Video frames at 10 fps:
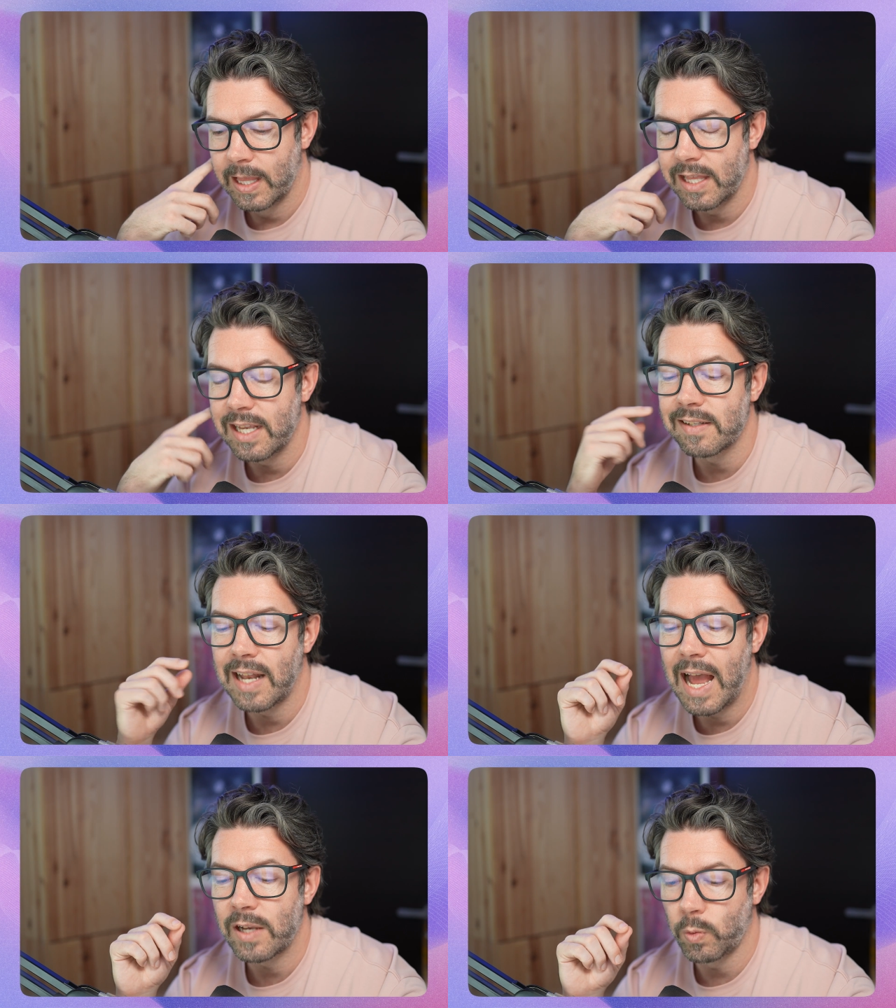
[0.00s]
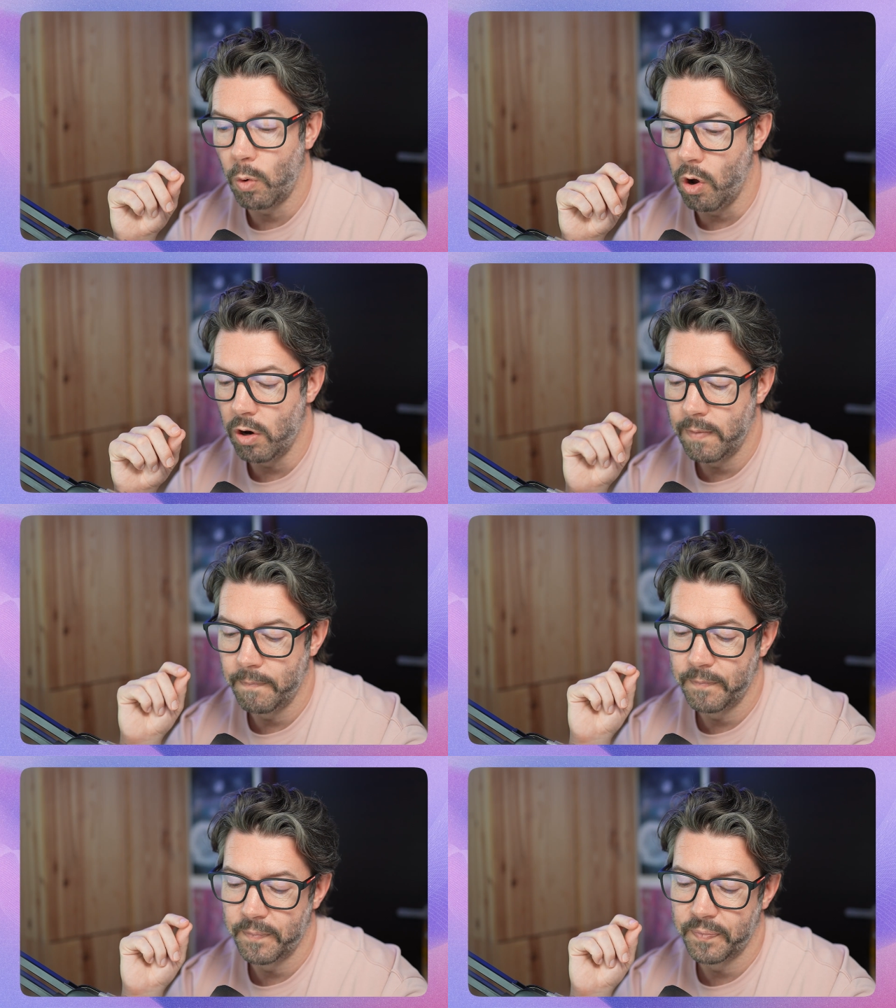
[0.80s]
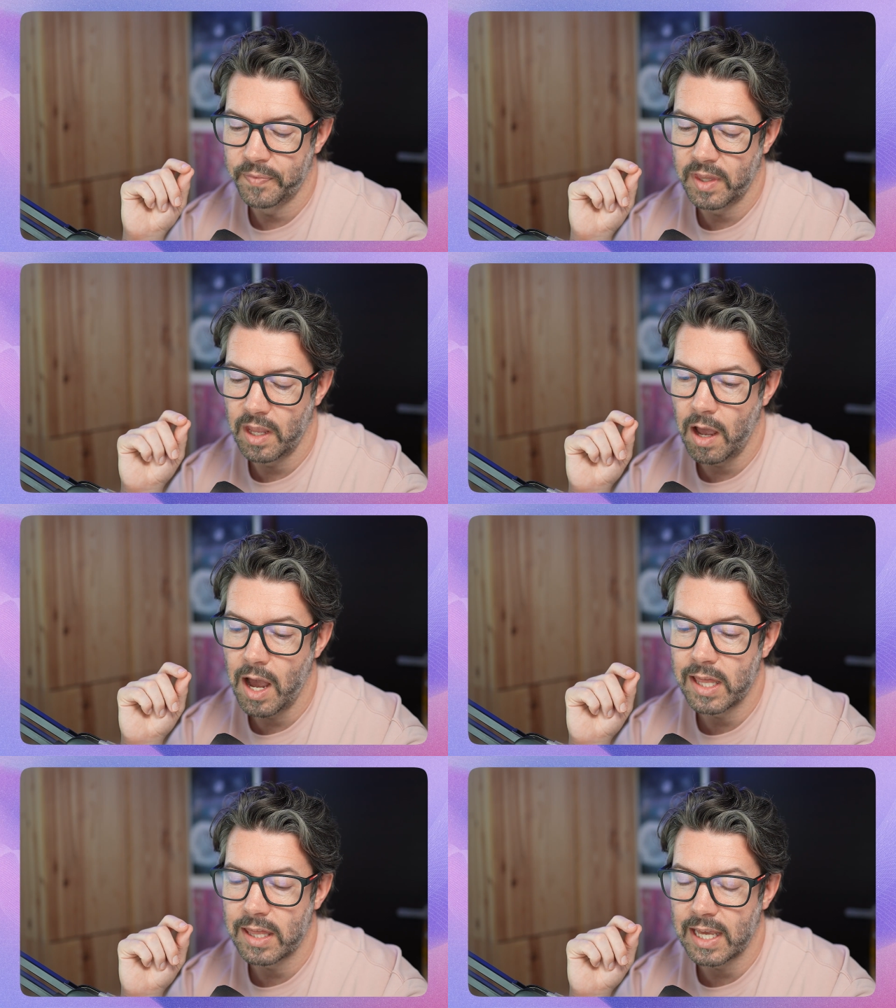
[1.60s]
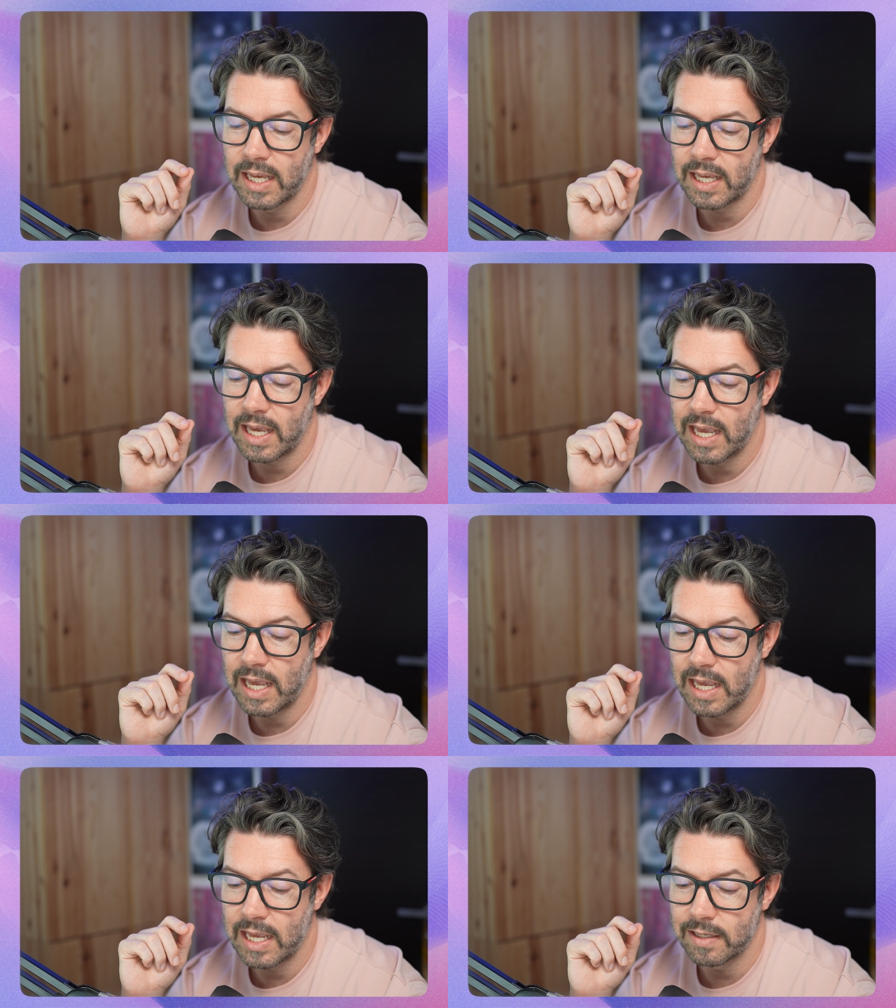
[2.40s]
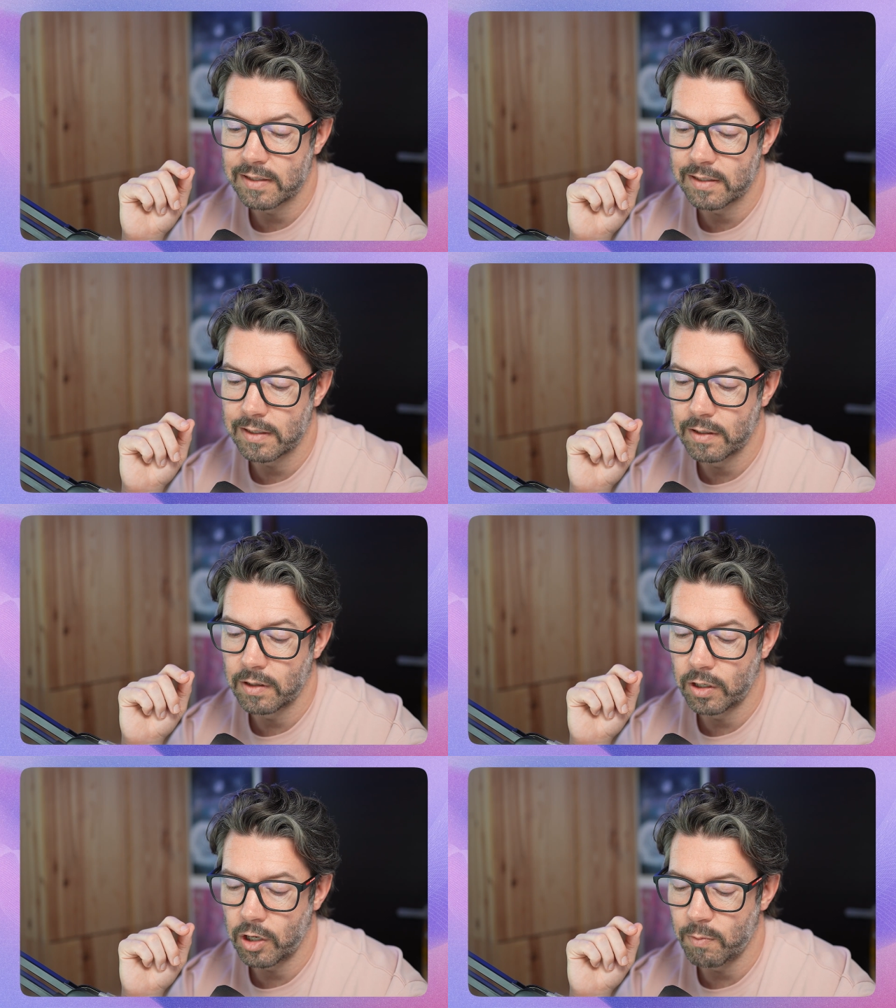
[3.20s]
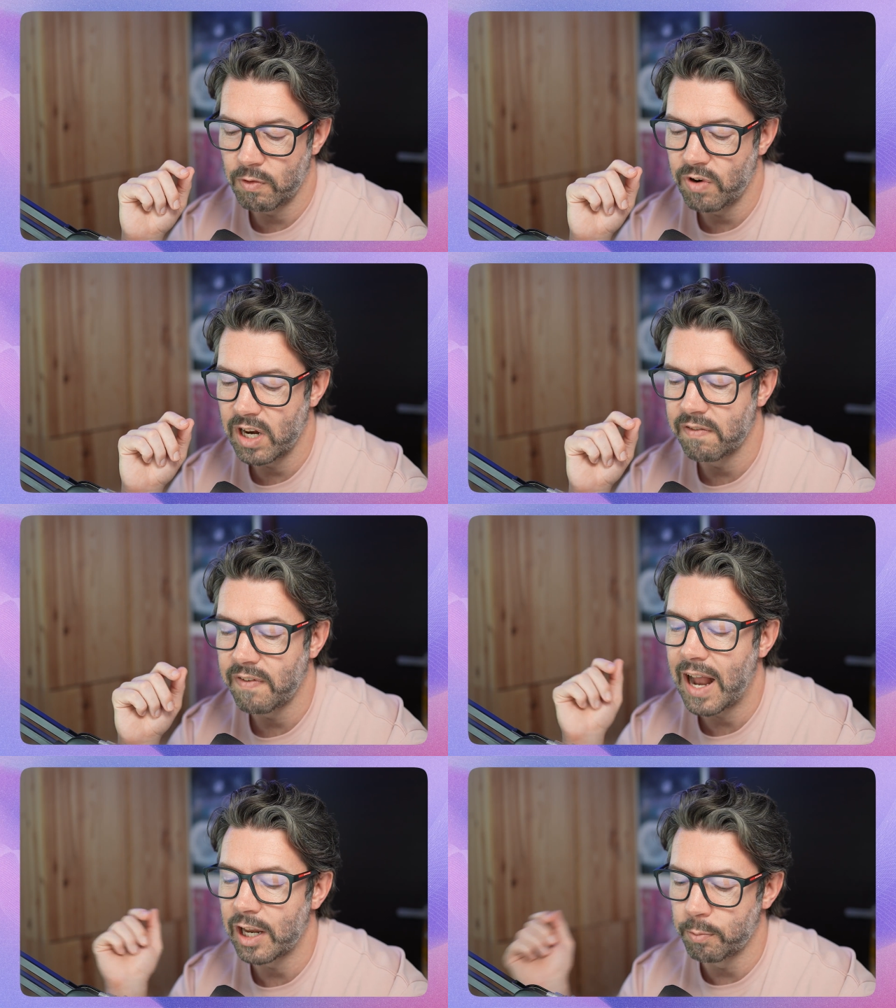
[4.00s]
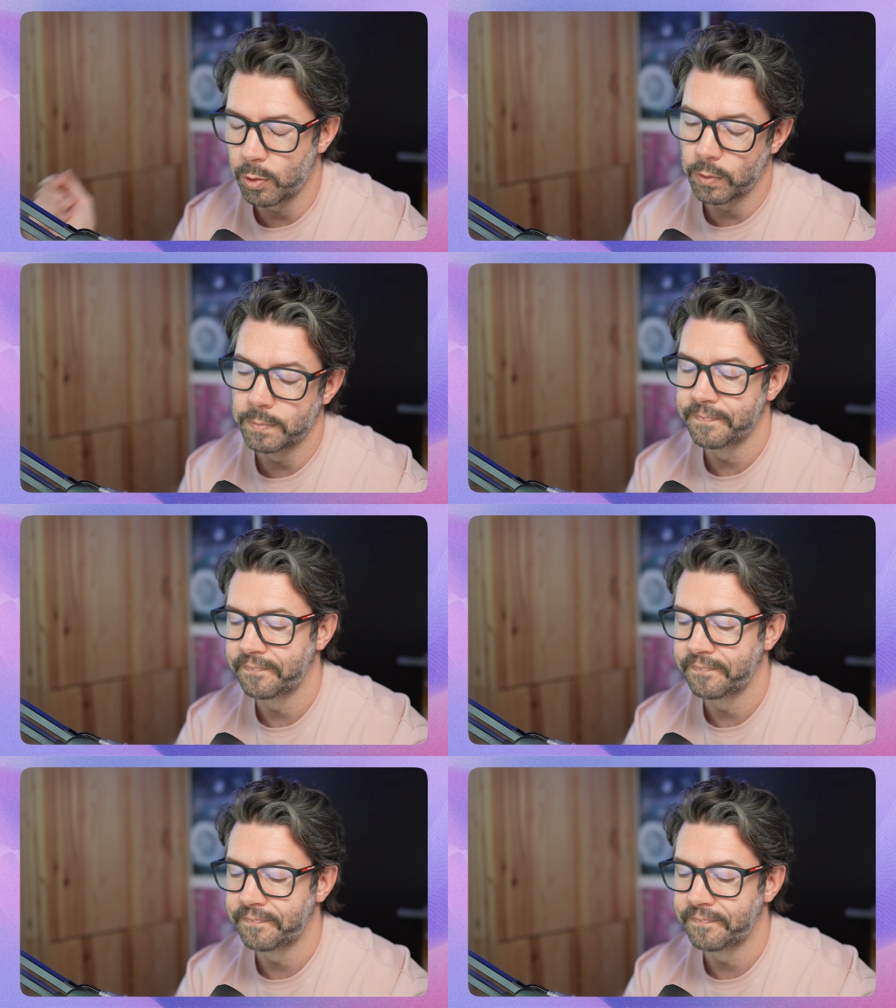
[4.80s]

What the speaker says: This last one, I think, is going to be really valuable